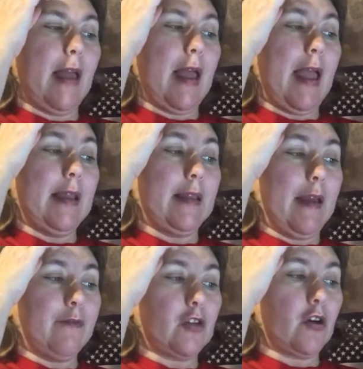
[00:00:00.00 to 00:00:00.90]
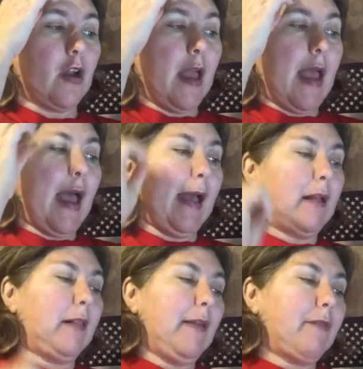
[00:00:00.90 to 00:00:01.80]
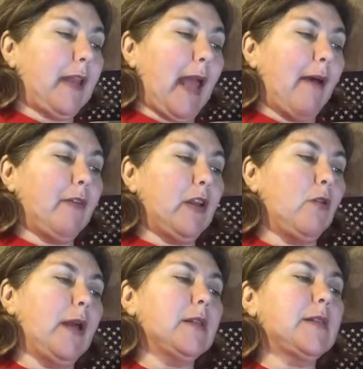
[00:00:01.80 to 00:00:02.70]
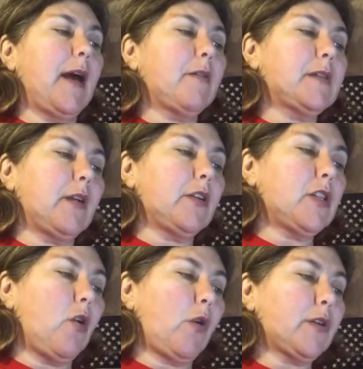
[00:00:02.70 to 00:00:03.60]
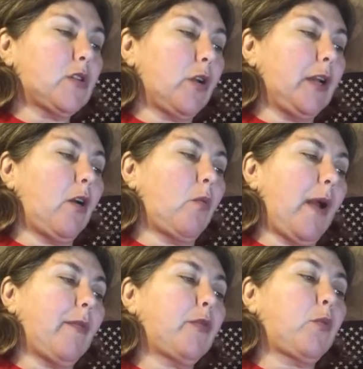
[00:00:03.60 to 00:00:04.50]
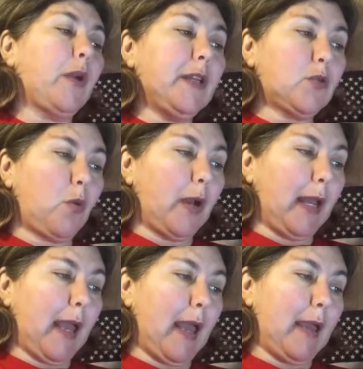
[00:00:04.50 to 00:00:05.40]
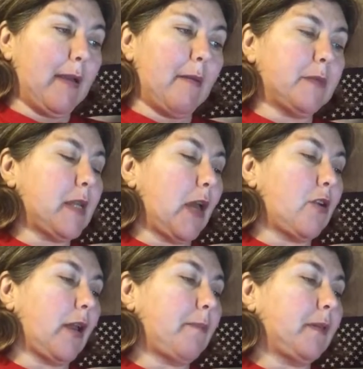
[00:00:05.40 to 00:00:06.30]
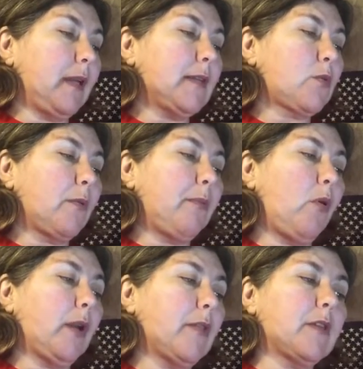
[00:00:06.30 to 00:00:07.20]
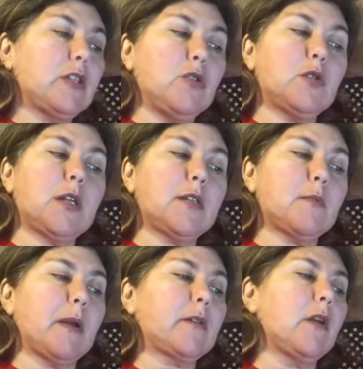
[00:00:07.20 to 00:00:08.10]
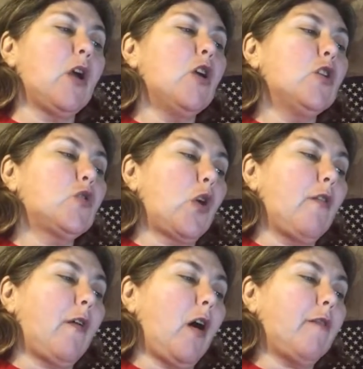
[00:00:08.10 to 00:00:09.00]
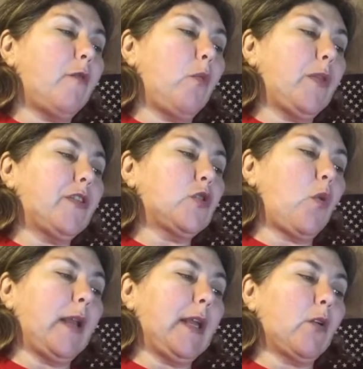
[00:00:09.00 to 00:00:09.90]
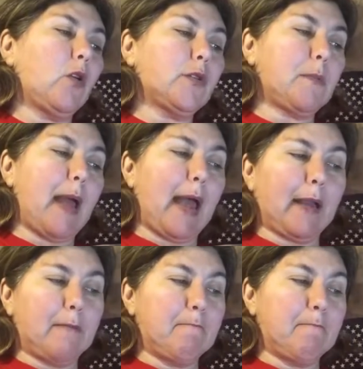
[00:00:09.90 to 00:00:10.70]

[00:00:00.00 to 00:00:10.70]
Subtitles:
and left her at Cleveland Avenue and South Saratoga Street around 3:20 a.m. Saturday. Police reported the 2 suspects drove off with the 20-year-old's bag.